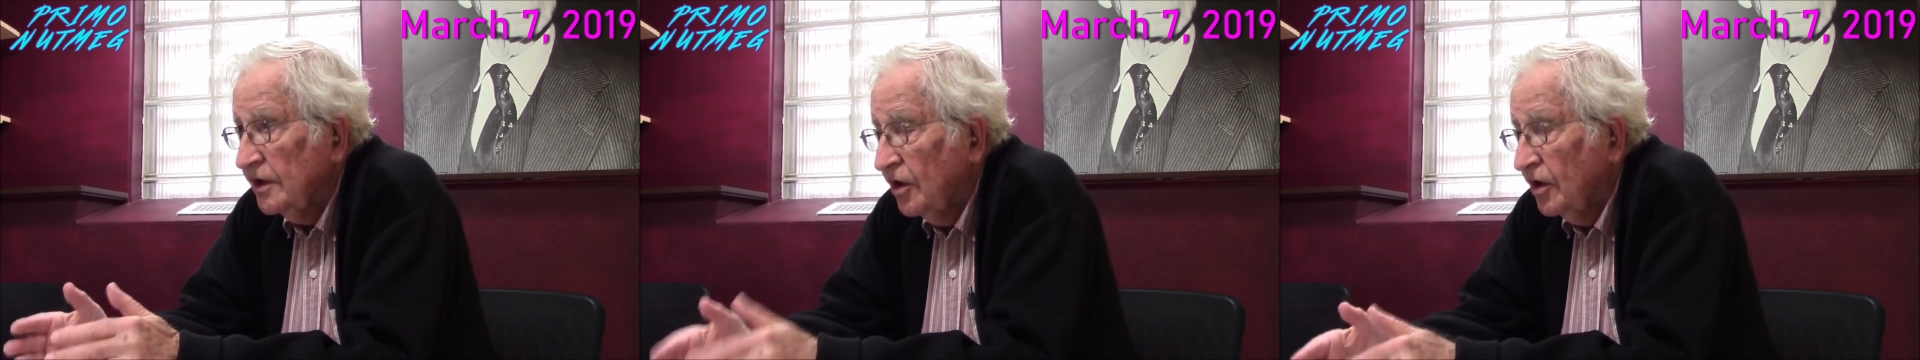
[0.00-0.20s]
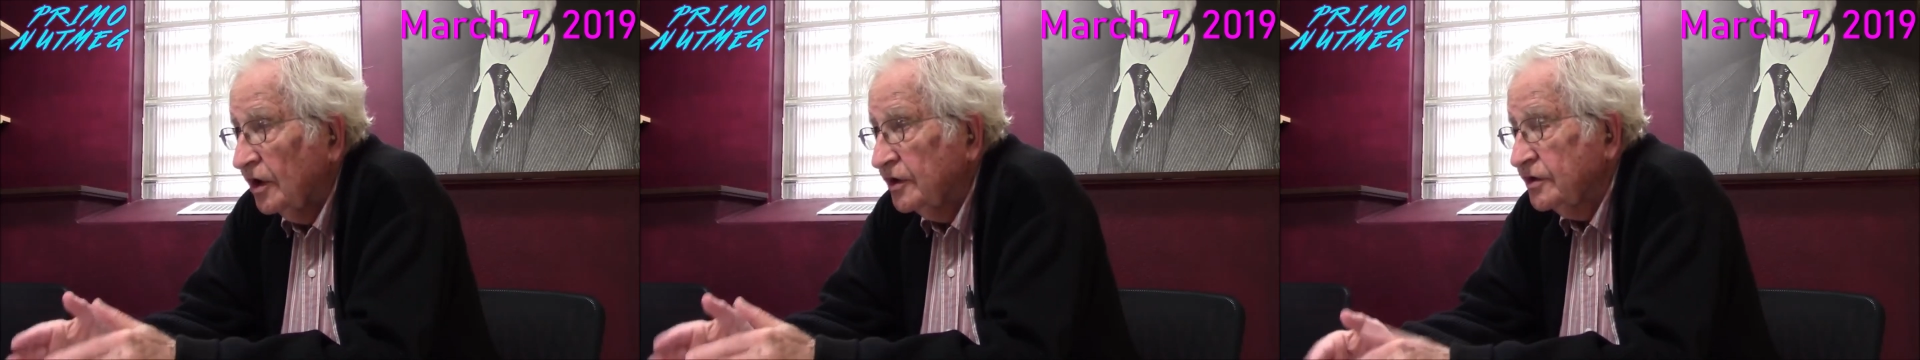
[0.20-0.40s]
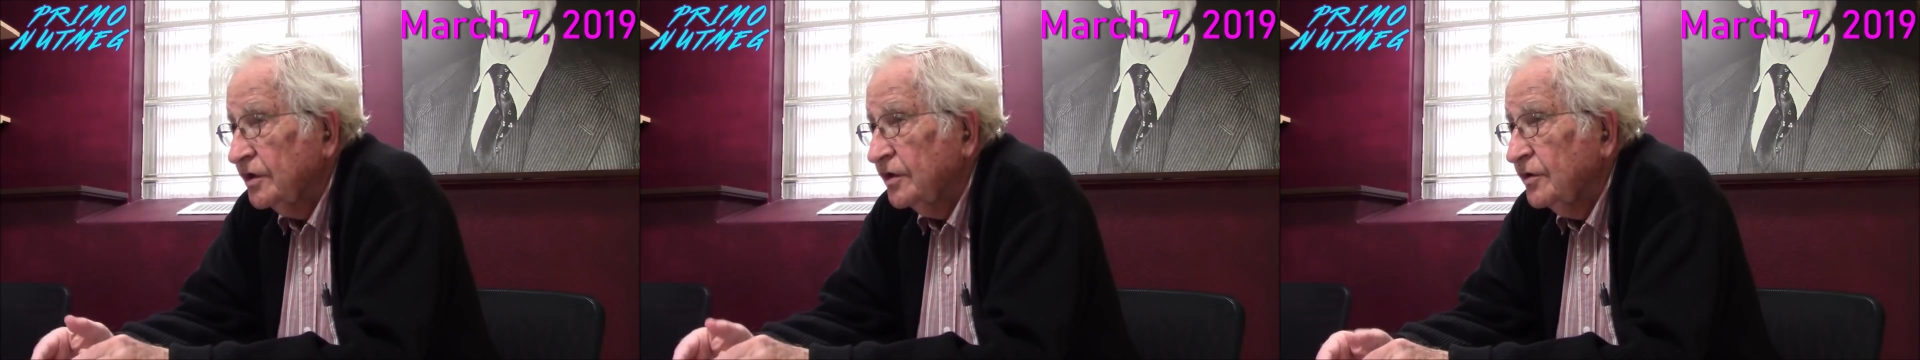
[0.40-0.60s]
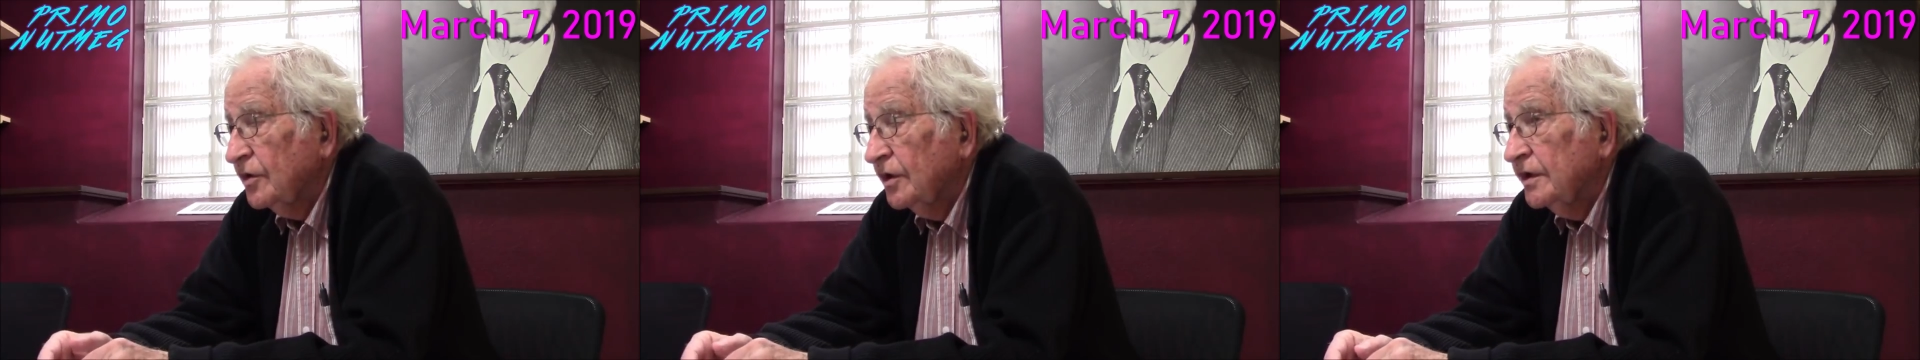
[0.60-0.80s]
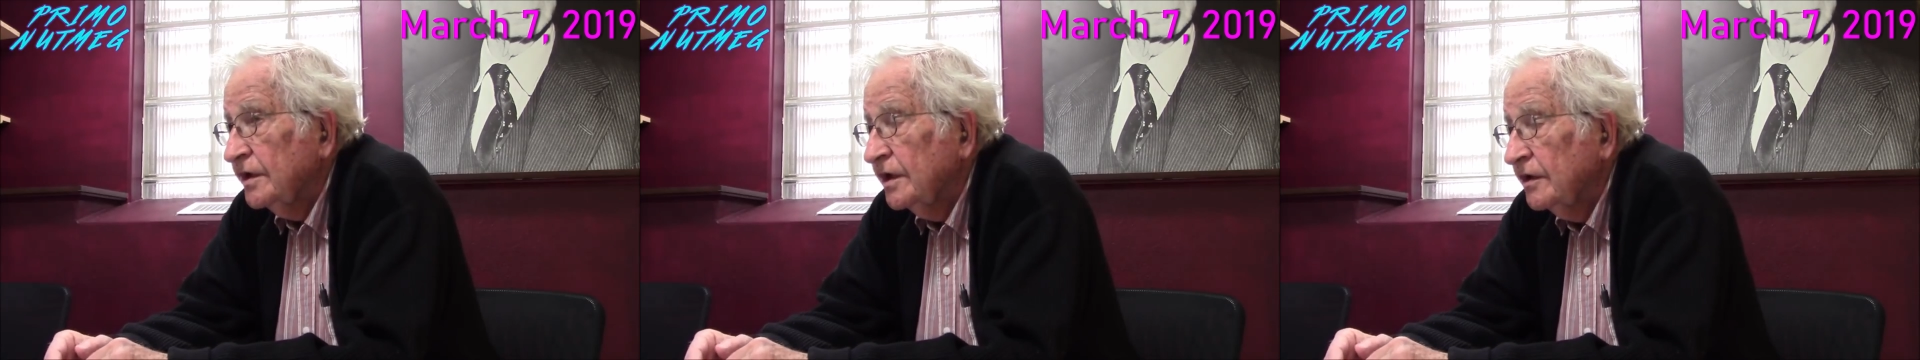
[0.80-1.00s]
harsh
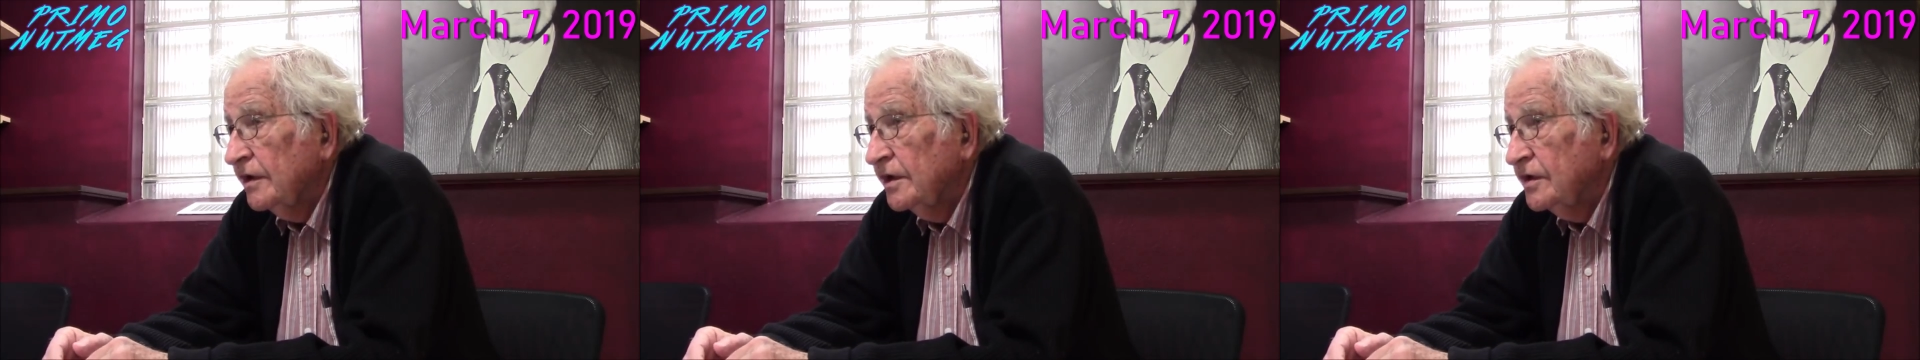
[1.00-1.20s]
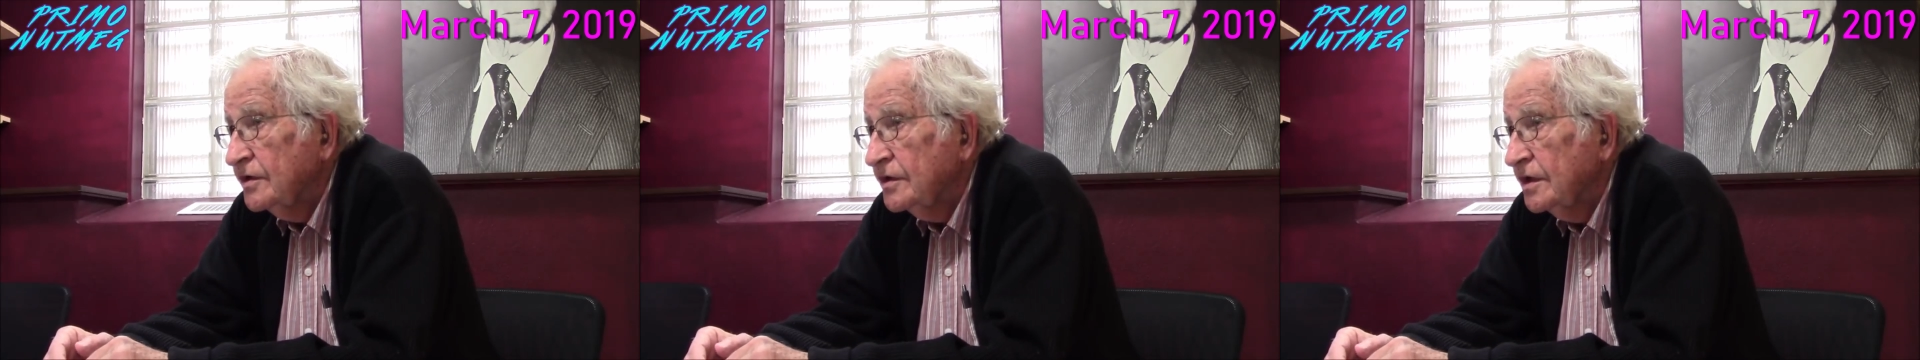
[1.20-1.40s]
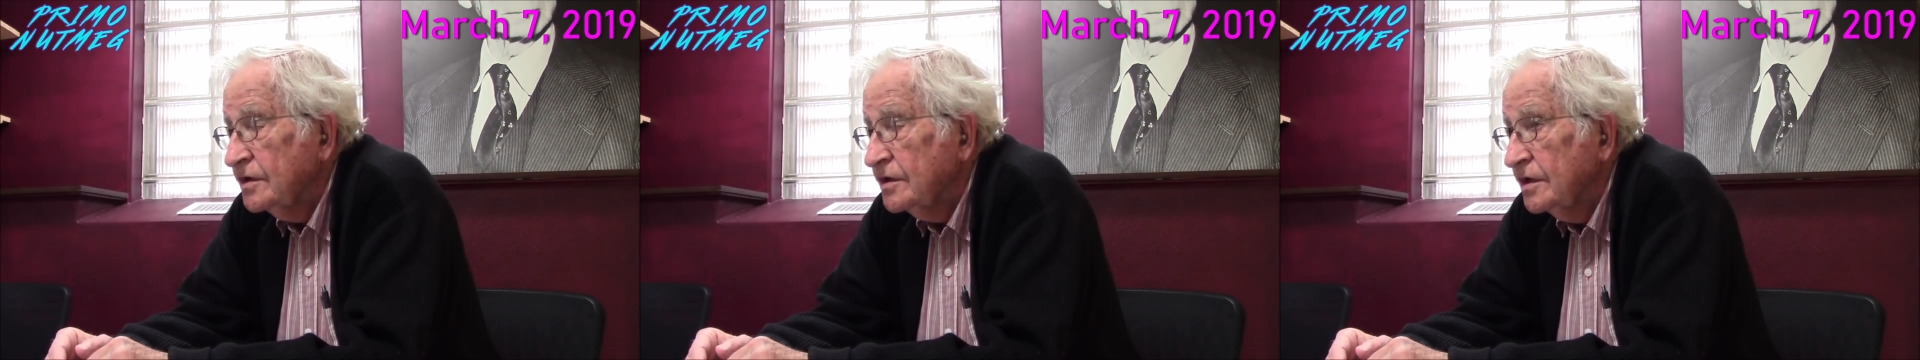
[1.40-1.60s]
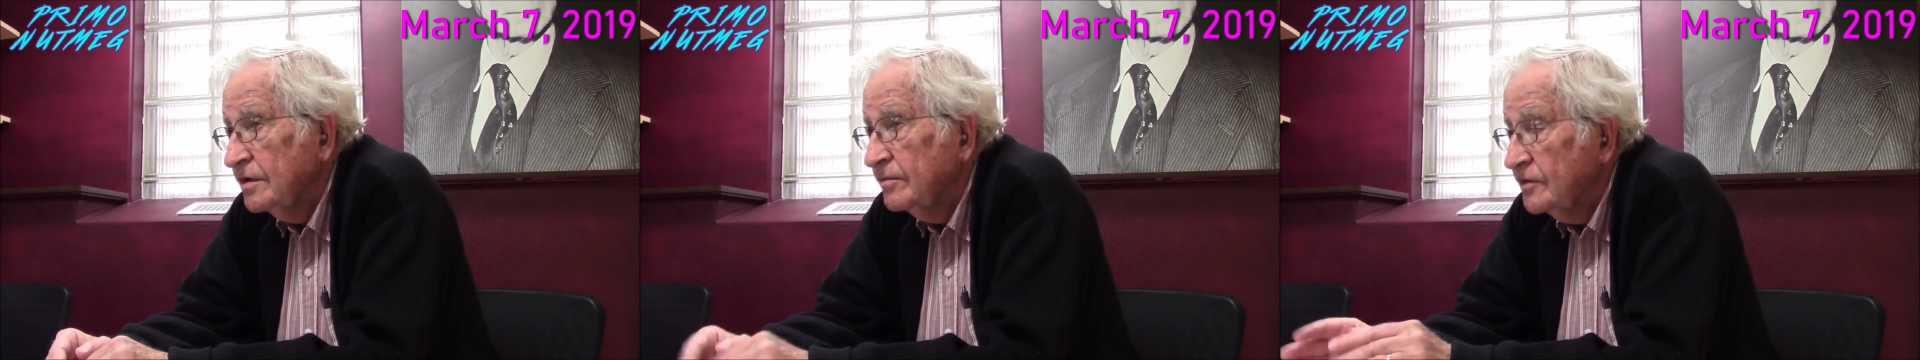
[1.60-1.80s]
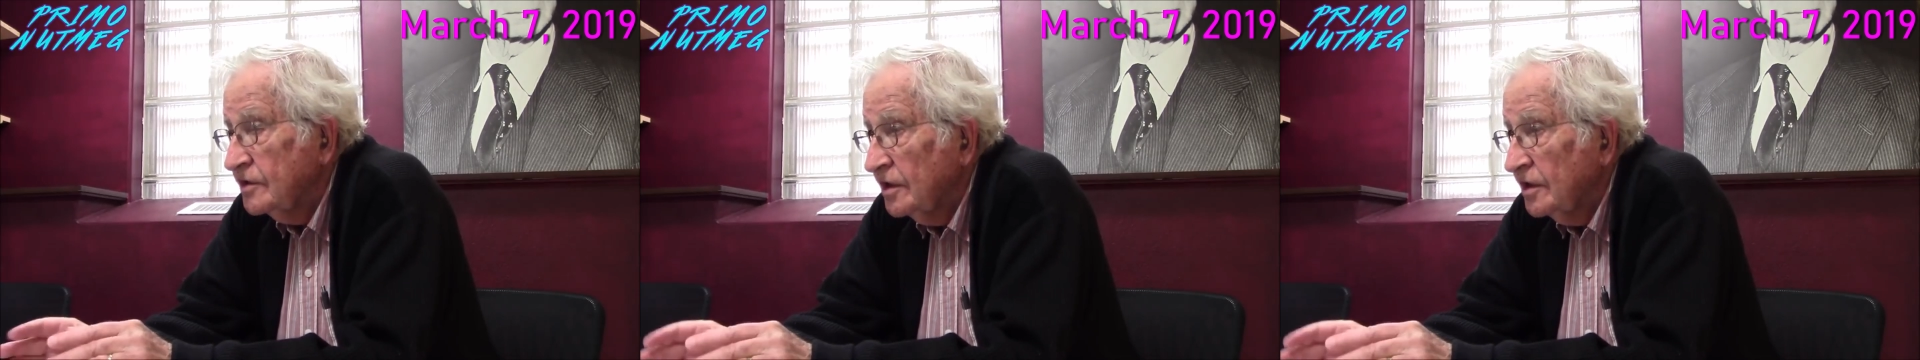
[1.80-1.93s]
authoritarian system,